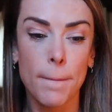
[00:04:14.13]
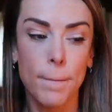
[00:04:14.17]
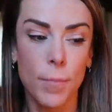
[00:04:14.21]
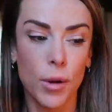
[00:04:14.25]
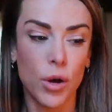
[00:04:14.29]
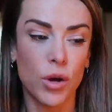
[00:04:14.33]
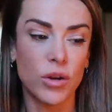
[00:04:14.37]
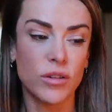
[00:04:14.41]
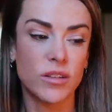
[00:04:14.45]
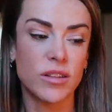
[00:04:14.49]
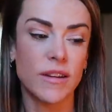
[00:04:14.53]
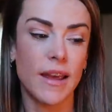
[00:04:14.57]

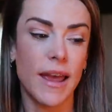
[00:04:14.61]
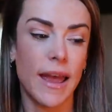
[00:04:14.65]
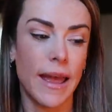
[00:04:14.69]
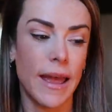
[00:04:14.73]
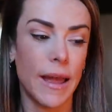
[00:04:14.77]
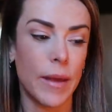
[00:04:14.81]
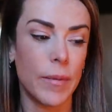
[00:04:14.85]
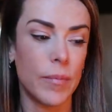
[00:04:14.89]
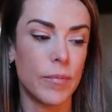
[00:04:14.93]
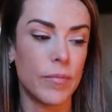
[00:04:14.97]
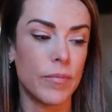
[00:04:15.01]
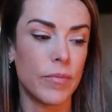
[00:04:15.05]
But
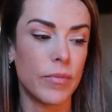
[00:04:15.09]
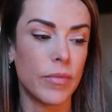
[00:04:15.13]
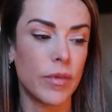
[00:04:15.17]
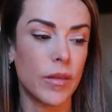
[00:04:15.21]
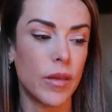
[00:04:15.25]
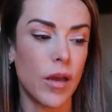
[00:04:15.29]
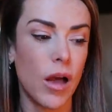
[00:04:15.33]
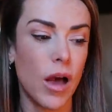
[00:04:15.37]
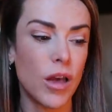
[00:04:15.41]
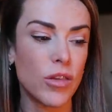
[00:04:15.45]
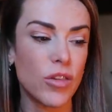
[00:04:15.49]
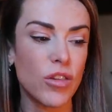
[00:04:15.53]

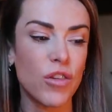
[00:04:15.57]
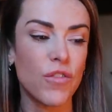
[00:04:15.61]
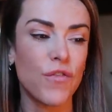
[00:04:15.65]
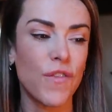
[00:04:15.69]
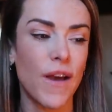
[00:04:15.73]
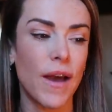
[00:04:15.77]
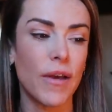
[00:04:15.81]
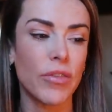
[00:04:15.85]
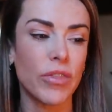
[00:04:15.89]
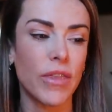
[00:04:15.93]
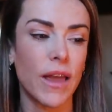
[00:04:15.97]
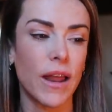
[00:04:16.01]
I just
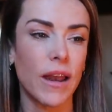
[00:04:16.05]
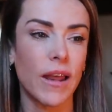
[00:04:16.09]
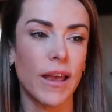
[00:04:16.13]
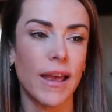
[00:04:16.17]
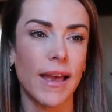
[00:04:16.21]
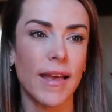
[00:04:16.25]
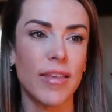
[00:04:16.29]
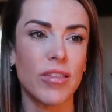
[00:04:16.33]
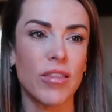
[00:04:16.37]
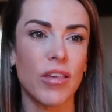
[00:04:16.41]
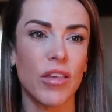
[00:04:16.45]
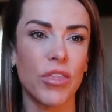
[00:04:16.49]
found that,
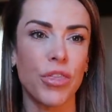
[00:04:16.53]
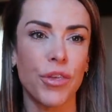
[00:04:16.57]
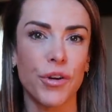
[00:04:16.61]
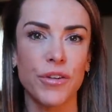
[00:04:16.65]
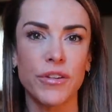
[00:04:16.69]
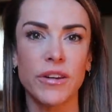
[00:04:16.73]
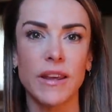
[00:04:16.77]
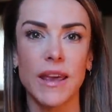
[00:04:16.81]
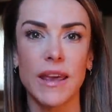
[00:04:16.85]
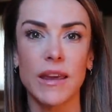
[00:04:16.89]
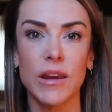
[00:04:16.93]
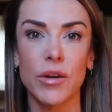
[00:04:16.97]
like, as a
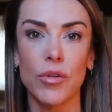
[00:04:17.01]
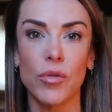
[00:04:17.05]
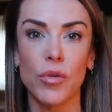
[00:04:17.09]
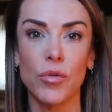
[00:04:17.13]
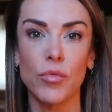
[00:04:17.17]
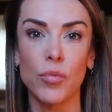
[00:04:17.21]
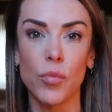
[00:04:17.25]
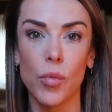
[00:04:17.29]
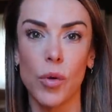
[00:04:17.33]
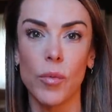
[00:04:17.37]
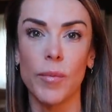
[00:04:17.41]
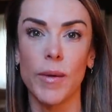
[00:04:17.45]

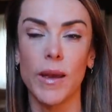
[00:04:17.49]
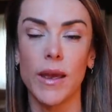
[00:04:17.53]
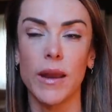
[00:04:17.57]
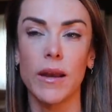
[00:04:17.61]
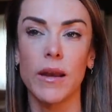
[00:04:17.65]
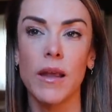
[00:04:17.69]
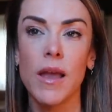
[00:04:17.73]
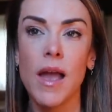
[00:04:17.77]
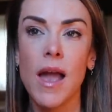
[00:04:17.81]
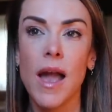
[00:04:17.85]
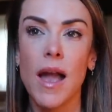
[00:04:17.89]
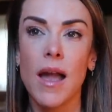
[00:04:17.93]
38-year-old
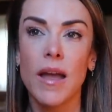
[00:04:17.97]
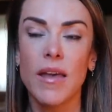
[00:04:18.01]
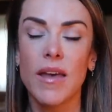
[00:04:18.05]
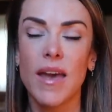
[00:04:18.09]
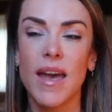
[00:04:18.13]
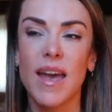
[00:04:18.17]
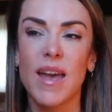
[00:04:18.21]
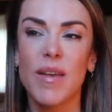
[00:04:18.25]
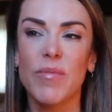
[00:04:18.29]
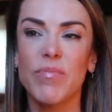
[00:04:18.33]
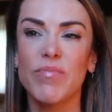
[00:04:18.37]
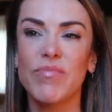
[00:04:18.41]
woman,
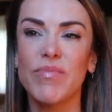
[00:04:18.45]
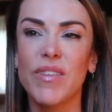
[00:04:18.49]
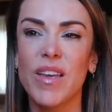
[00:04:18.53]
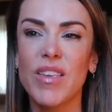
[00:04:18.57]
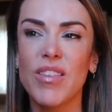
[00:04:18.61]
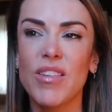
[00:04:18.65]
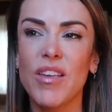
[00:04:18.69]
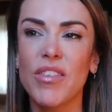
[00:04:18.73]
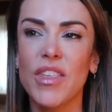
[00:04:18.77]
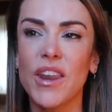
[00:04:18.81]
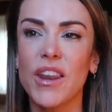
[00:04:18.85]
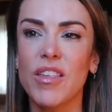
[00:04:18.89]

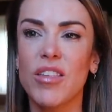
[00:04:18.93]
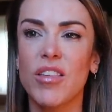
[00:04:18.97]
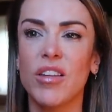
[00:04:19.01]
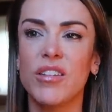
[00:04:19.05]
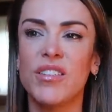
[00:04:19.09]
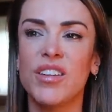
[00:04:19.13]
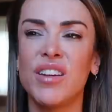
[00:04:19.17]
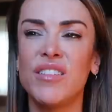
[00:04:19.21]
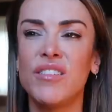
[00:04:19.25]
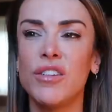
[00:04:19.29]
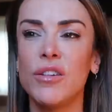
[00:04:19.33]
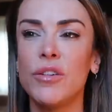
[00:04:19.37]
it's not that it's
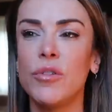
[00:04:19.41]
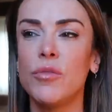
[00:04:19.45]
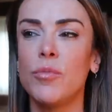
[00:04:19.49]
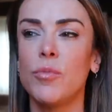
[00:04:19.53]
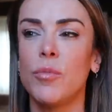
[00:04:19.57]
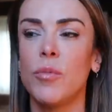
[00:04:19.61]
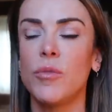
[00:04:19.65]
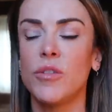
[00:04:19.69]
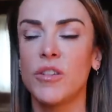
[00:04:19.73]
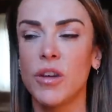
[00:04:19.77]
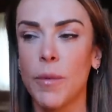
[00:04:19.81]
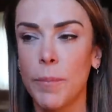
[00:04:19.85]
a
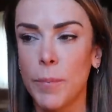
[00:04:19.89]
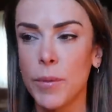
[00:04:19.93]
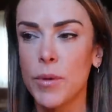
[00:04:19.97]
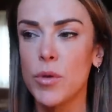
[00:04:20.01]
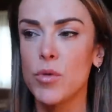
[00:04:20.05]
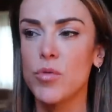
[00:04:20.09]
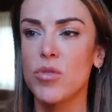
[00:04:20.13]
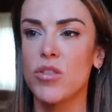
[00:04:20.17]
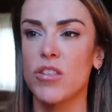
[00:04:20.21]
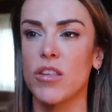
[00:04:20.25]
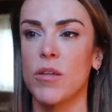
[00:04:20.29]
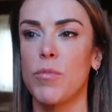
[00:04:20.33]

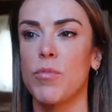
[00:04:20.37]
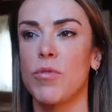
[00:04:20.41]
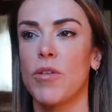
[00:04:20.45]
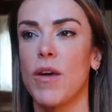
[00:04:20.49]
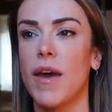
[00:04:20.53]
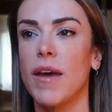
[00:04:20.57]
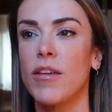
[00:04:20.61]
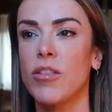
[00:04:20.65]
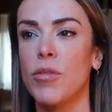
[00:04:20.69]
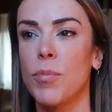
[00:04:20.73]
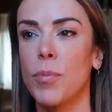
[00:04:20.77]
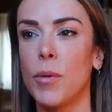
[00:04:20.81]
taboo
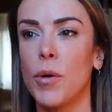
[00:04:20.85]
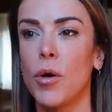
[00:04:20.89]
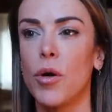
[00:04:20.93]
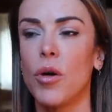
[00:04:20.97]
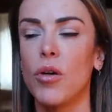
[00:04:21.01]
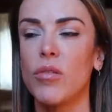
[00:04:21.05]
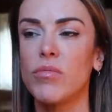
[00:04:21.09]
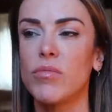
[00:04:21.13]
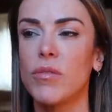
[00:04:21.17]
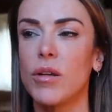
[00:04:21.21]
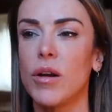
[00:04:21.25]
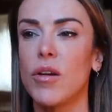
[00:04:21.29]
subject,
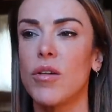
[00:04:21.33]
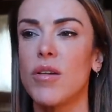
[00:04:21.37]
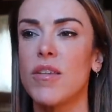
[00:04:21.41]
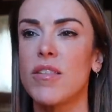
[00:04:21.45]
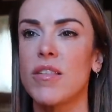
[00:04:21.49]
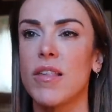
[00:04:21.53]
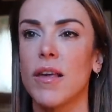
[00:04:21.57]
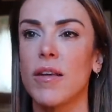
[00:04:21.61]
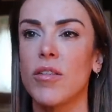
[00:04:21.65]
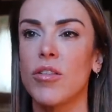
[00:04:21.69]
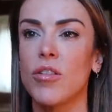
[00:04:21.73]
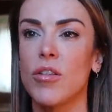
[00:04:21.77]
but there
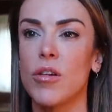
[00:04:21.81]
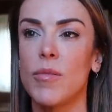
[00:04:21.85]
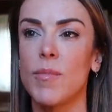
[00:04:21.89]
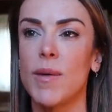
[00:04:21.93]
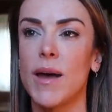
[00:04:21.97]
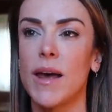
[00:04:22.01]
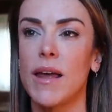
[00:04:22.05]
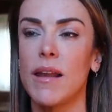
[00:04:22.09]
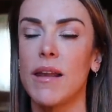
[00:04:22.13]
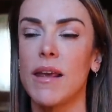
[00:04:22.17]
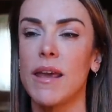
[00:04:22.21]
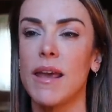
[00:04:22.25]
is like so
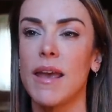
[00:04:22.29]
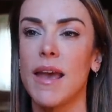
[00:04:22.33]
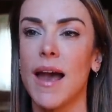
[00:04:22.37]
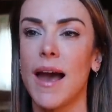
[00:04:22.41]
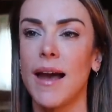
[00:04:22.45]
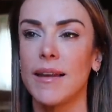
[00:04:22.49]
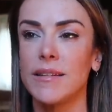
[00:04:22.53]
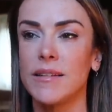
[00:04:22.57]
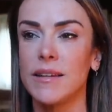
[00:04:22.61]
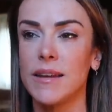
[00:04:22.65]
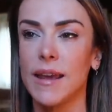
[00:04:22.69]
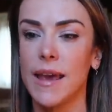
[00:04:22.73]
many
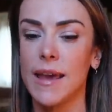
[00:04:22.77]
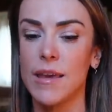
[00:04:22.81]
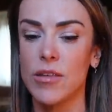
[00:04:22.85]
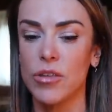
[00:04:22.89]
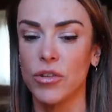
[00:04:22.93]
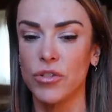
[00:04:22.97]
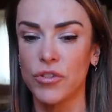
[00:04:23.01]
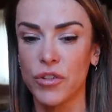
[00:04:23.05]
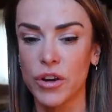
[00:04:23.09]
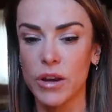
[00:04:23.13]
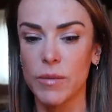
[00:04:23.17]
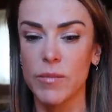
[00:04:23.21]

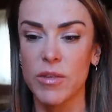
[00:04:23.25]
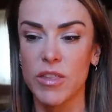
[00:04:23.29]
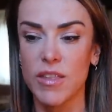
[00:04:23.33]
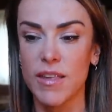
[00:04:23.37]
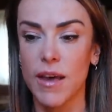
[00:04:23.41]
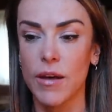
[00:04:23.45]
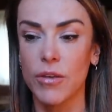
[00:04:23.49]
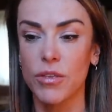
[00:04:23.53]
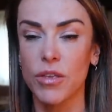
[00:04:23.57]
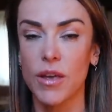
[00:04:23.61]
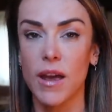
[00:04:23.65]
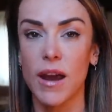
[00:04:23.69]
anti-aging treatments
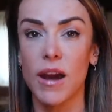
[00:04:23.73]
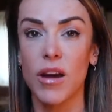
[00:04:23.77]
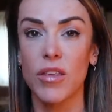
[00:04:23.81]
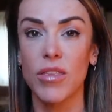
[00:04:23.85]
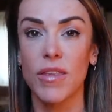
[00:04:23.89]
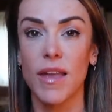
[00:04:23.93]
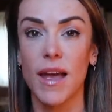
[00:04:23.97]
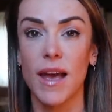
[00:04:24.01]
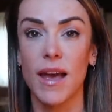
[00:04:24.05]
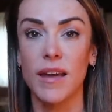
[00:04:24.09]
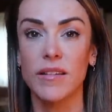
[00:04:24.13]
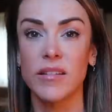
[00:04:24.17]
out there
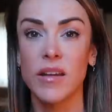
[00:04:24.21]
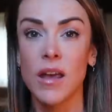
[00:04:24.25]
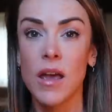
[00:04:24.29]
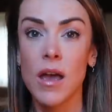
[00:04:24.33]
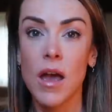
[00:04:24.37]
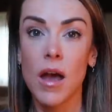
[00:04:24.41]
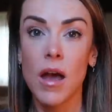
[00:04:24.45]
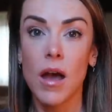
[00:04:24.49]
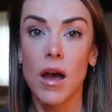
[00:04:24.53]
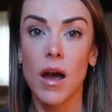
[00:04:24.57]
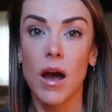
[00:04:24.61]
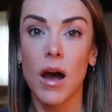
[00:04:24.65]
that
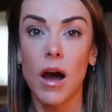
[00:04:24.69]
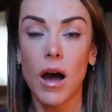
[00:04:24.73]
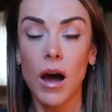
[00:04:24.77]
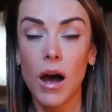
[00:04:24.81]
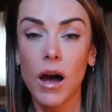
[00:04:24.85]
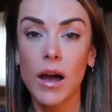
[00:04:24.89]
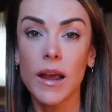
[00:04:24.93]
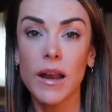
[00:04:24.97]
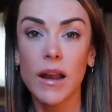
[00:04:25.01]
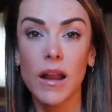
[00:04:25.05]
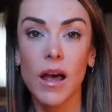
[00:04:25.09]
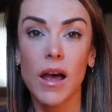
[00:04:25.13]

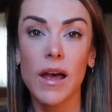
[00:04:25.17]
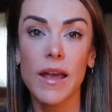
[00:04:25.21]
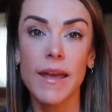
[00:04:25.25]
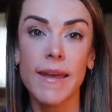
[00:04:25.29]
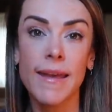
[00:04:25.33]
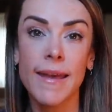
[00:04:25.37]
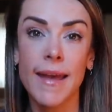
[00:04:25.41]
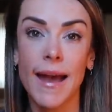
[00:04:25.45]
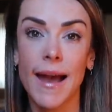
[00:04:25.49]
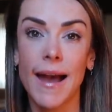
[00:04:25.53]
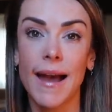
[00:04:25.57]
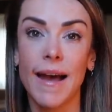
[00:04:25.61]
I
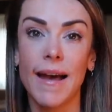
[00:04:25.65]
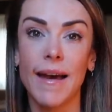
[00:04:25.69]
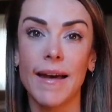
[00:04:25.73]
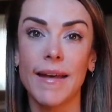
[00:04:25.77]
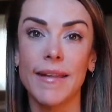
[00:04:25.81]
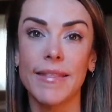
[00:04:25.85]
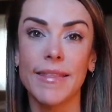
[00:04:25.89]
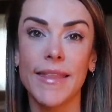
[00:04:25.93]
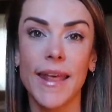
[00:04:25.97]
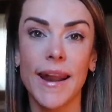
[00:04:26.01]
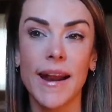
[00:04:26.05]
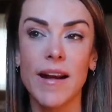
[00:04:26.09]
like,
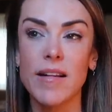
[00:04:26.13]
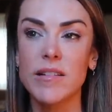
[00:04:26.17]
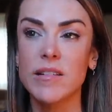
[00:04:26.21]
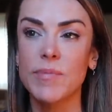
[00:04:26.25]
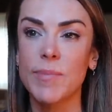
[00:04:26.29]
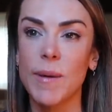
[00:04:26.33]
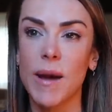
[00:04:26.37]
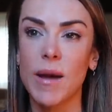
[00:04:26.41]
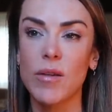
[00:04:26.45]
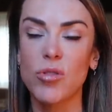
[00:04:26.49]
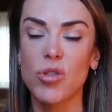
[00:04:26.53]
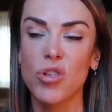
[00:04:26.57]
and that aren't
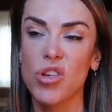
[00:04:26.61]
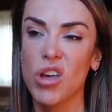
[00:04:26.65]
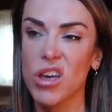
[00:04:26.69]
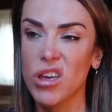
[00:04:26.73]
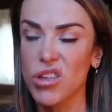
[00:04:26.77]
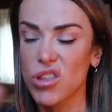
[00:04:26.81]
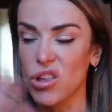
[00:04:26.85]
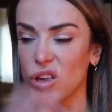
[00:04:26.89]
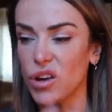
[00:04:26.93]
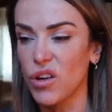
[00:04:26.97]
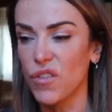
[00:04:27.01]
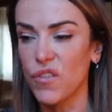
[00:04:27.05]
about
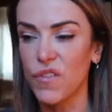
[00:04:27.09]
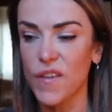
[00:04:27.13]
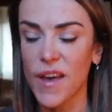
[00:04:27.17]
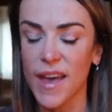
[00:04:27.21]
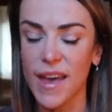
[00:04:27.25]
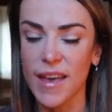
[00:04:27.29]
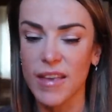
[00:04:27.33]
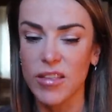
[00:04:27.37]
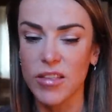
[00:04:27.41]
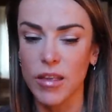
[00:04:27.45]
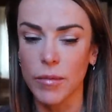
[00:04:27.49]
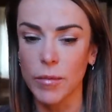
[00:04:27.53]
changing your
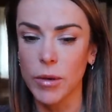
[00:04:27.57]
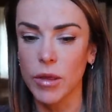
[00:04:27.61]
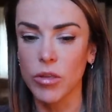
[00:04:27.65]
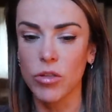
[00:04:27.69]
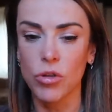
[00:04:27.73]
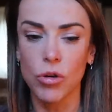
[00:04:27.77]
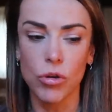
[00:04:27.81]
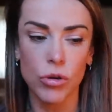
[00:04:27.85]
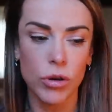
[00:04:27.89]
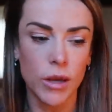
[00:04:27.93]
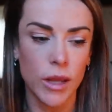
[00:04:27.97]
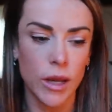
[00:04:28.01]
face. I'm not
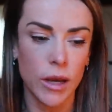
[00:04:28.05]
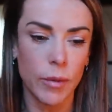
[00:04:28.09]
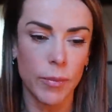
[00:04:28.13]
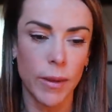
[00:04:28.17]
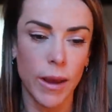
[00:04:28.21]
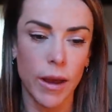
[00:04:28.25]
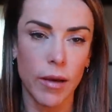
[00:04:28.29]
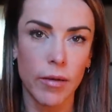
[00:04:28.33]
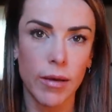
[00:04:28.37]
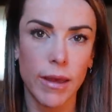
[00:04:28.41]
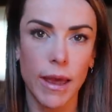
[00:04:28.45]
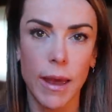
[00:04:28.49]
talking
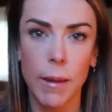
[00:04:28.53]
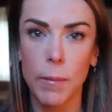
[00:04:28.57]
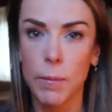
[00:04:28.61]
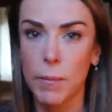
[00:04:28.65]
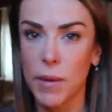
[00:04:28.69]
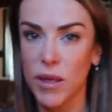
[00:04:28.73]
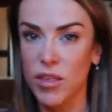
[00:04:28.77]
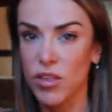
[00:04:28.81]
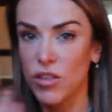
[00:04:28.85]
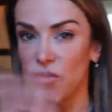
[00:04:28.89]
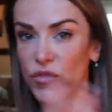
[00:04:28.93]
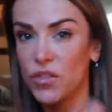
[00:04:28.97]
about getting
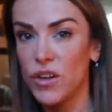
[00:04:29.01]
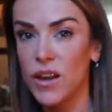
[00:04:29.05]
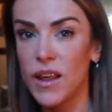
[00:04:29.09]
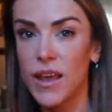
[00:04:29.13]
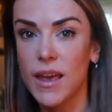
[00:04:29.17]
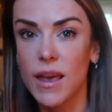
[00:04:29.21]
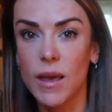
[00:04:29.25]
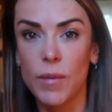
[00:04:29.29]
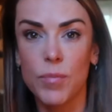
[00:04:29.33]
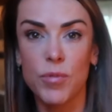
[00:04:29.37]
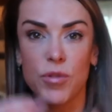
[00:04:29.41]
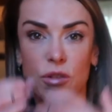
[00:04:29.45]
massive
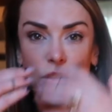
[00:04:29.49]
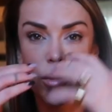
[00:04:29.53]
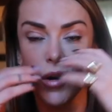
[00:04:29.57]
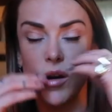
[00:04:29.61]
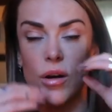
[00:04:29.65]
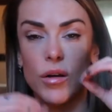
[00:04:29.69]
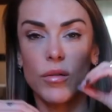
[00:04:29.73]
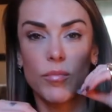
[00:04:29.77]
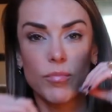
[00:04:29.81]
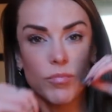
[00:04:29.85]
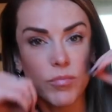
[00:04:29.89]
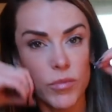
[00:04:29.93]
lips
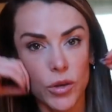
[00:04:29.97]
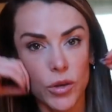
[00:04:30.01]
or,